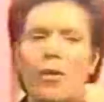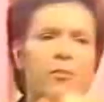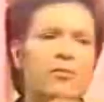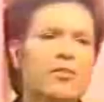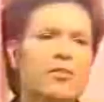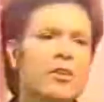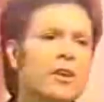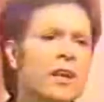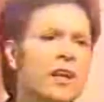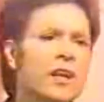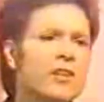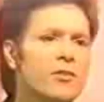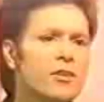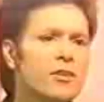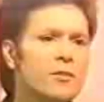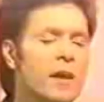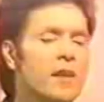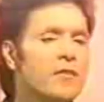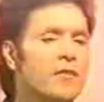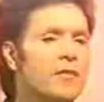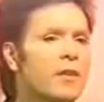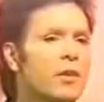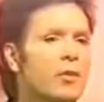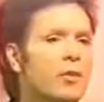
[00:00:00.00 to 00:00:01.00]
Oh, I'm so glad you
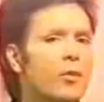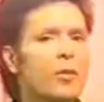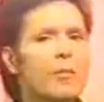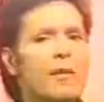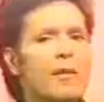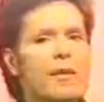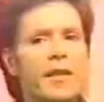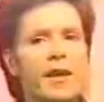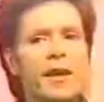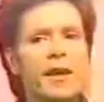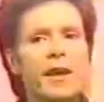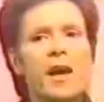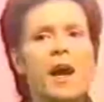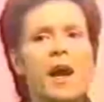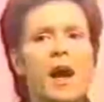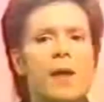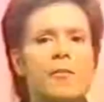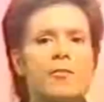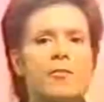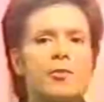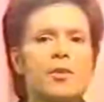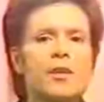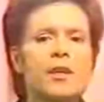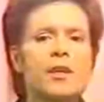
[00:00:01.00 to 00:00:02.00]
asked. I forgot all about that.
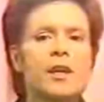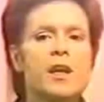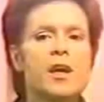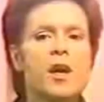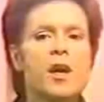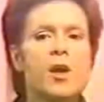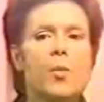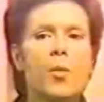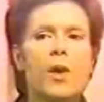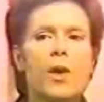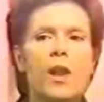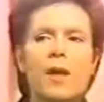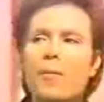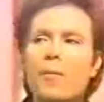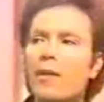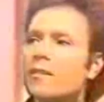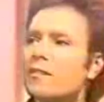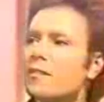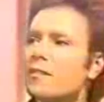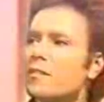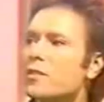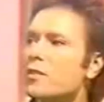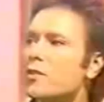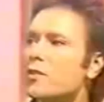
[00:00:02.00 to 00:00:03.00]
When I
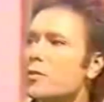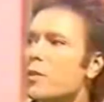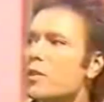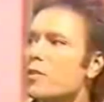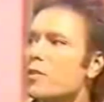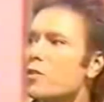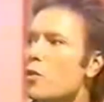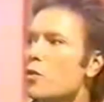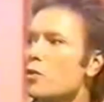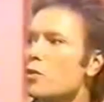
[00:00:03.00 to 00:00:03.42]
met Sue, we